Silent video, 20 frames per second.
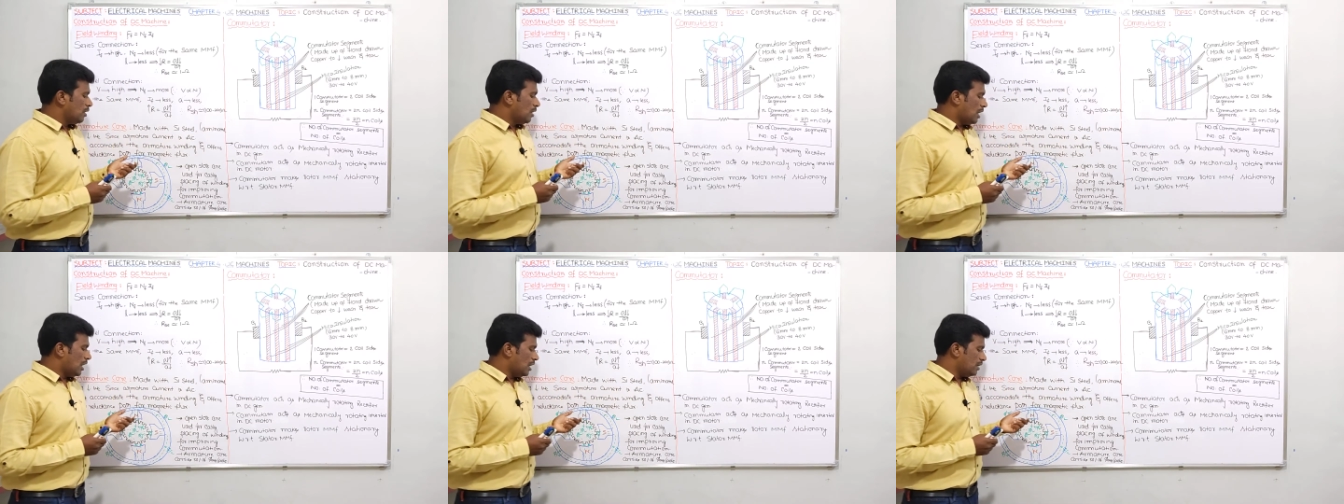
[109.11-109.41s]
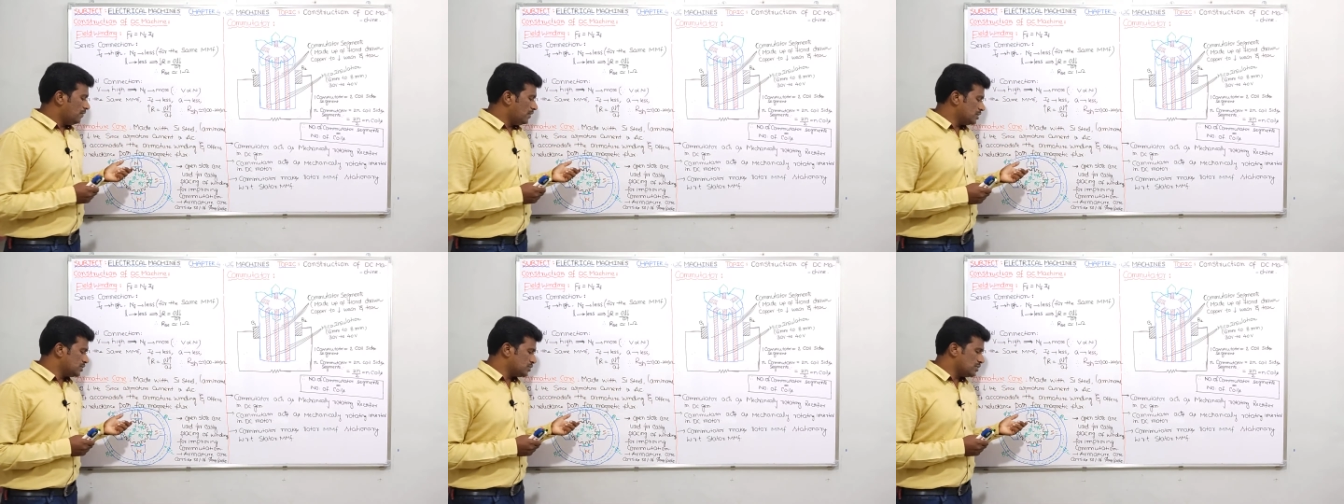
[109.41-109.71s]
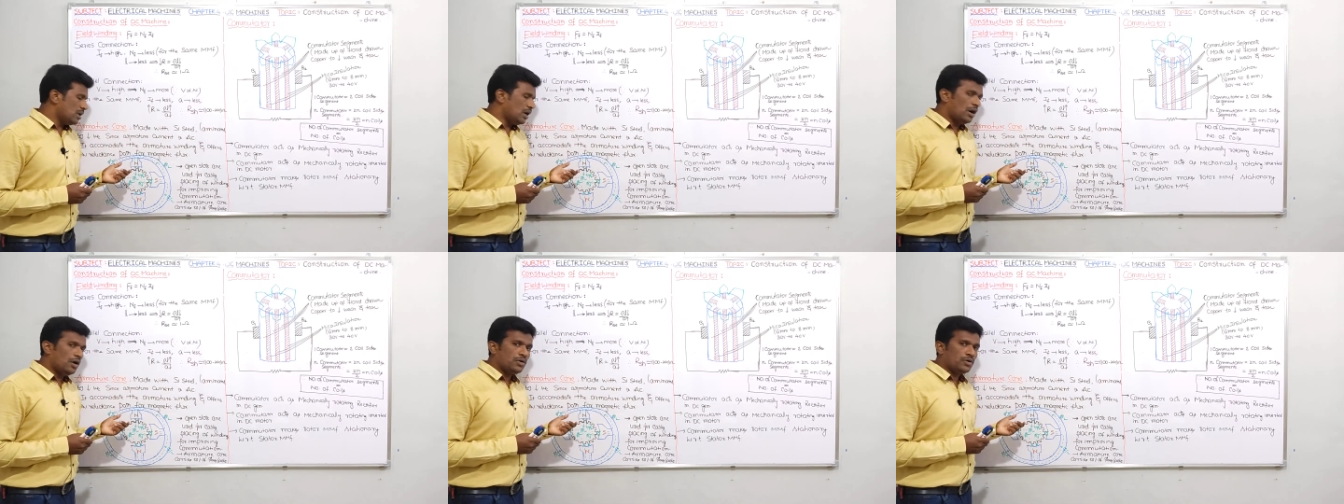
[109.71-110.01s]
Always we
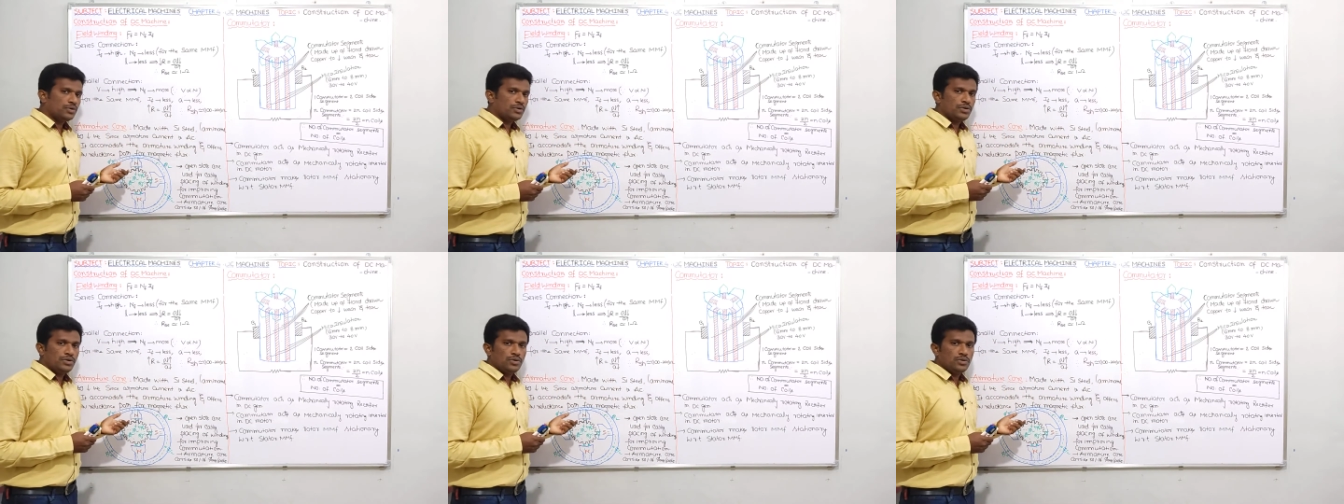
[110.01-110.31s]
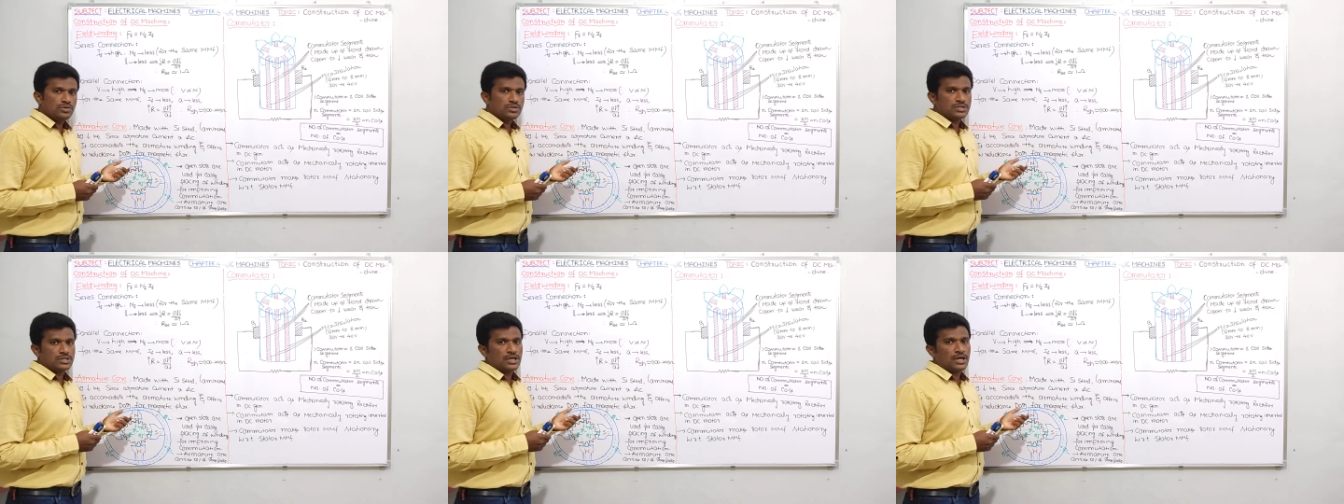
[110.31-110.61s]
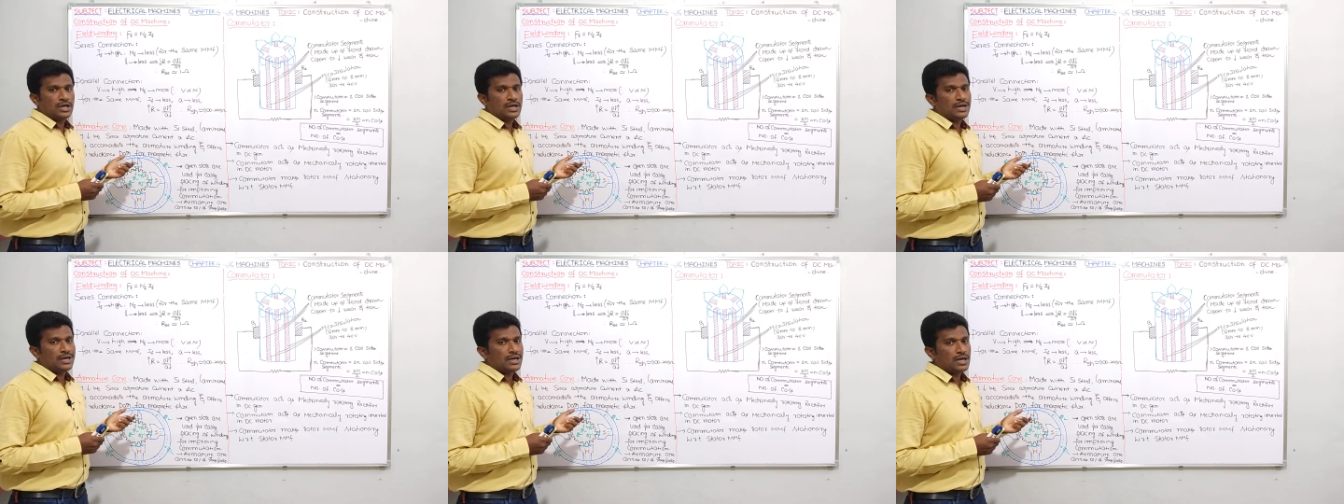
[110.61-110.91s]
have to use
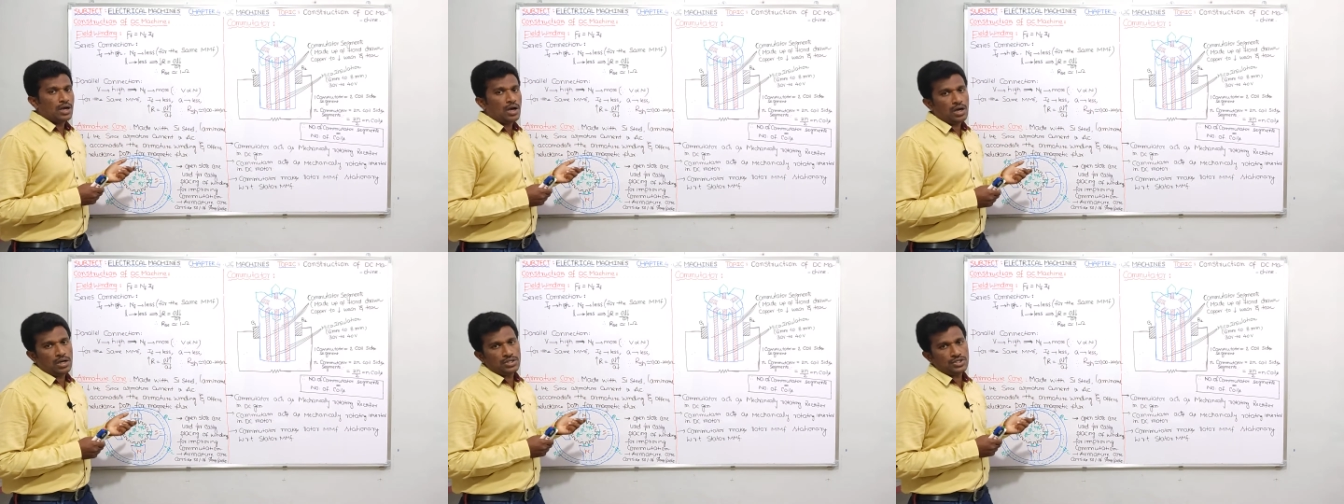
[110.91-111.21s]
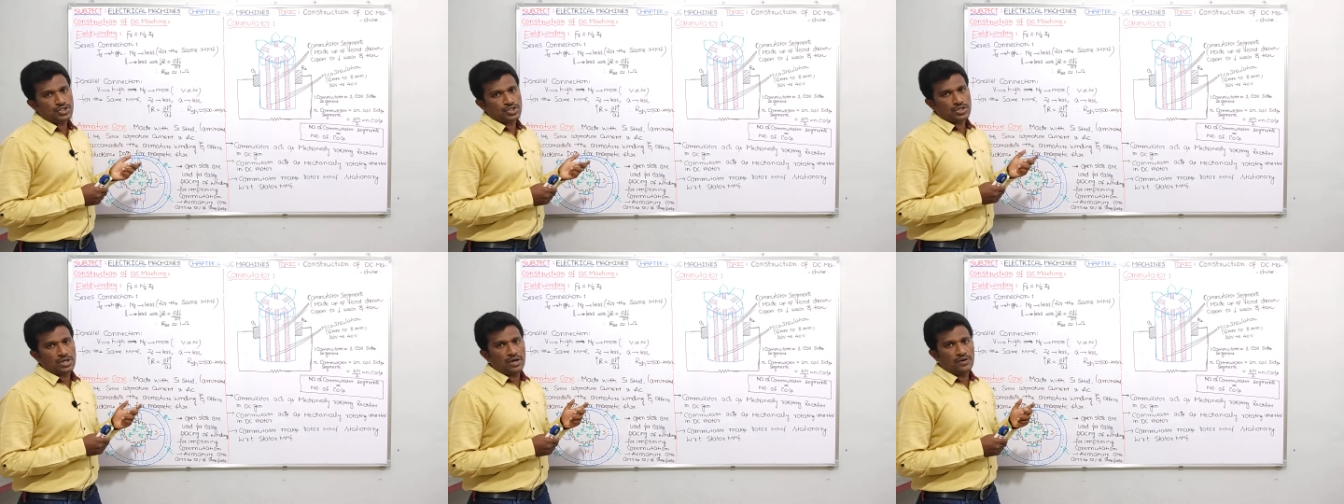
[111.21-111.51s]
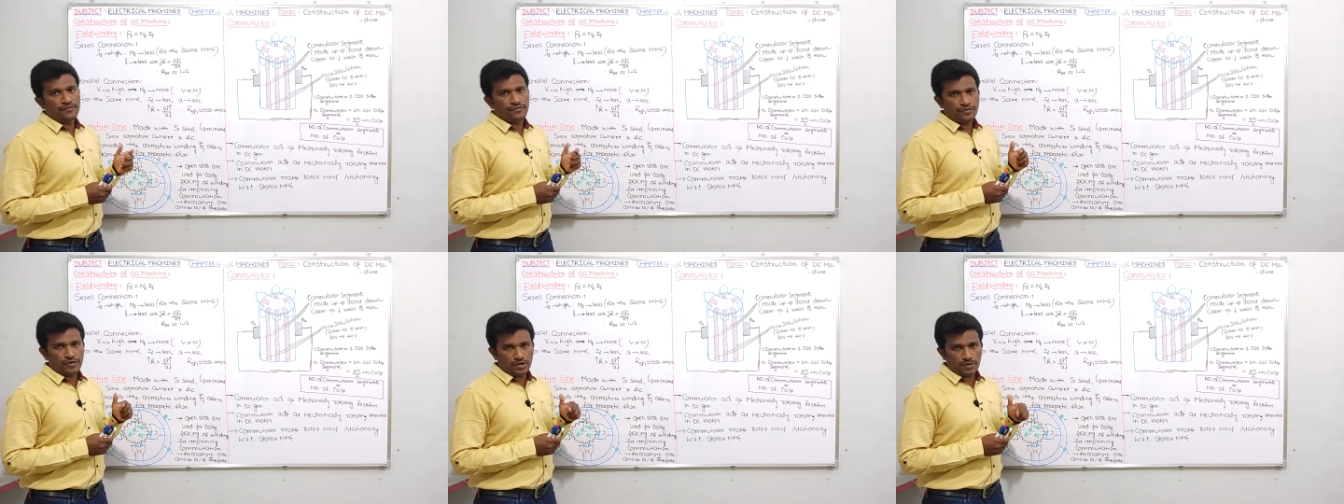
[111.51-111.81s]

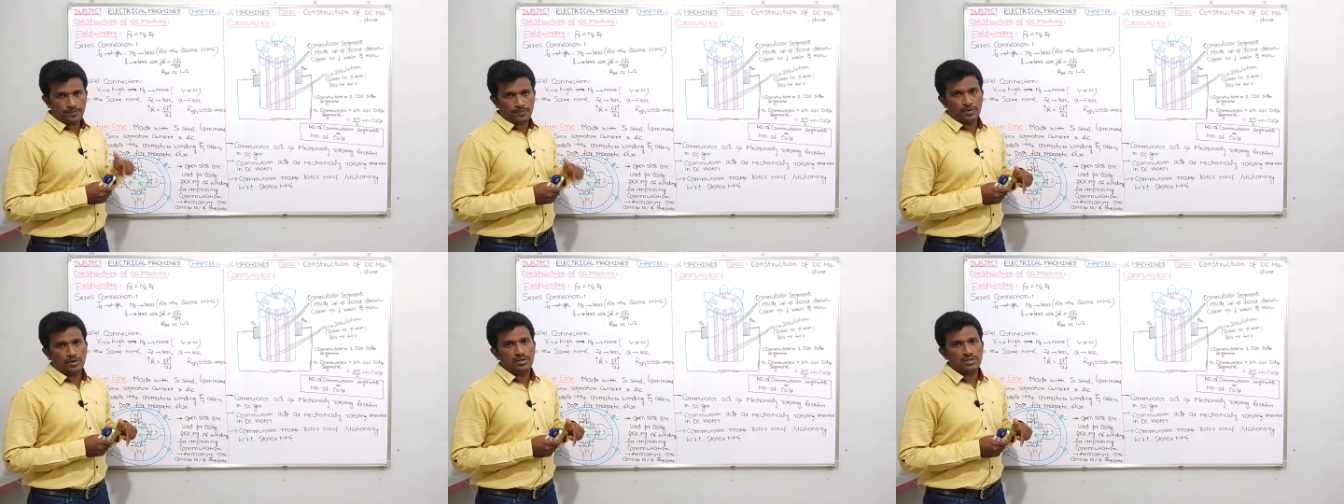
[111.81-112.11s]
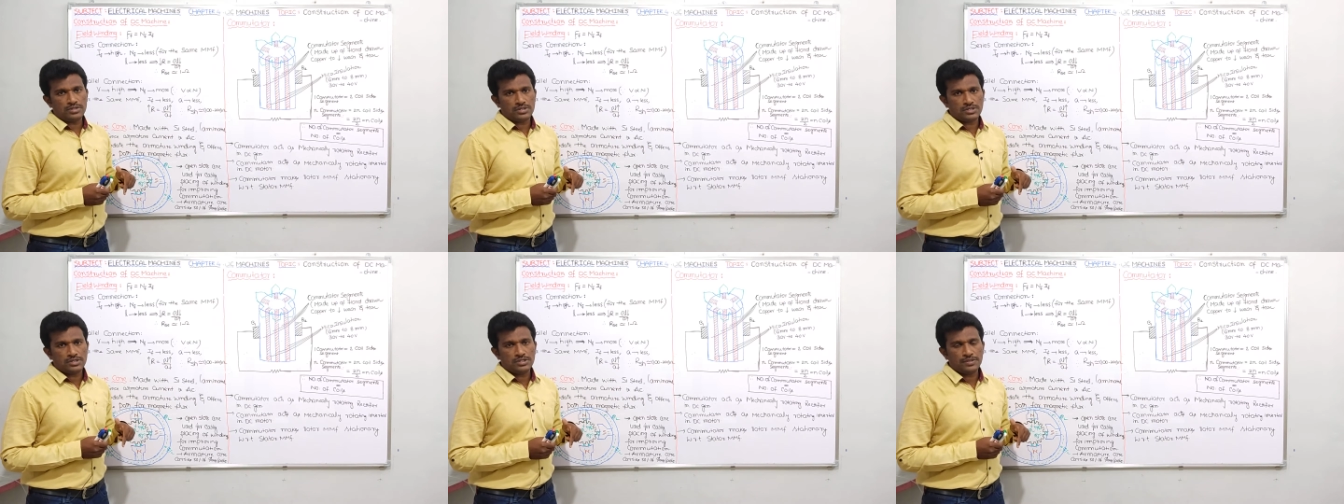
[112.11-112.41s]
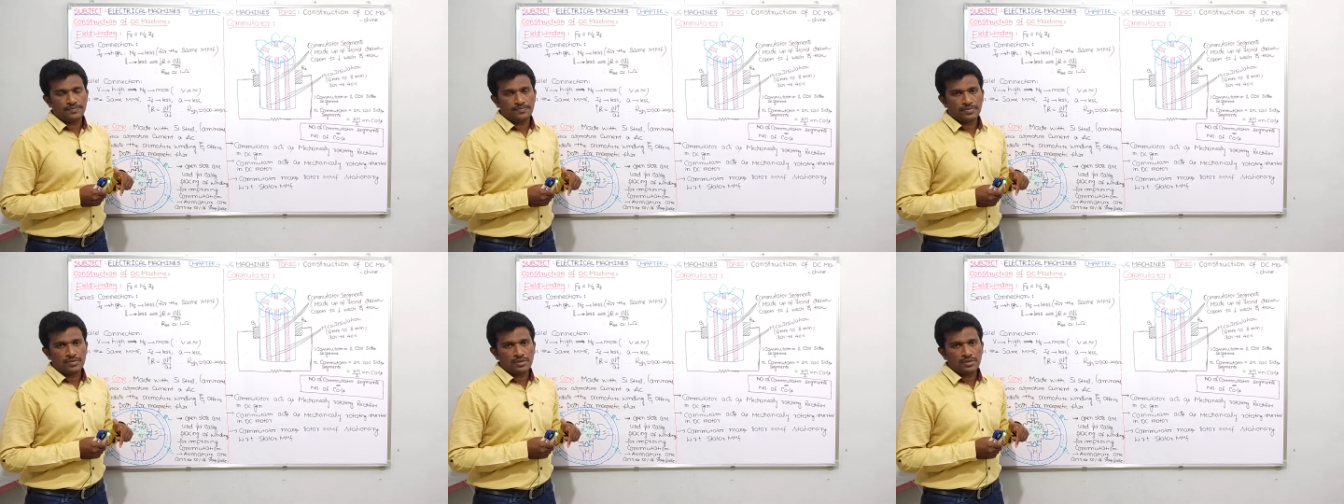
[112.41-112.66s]
non-chamfered poles,